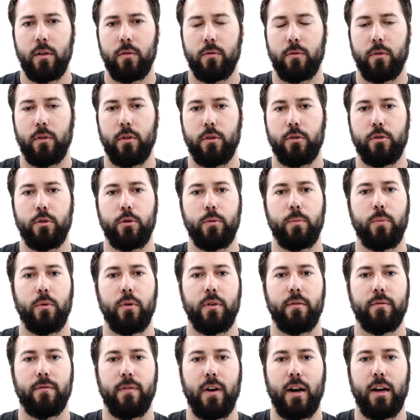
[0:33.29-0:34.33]
for the
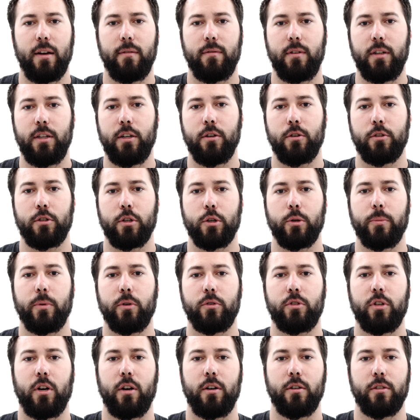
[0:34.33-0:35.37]
2.5 liter
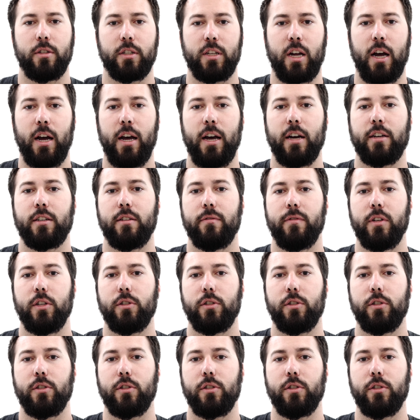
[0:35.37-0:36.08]
turbocharged Skyactiv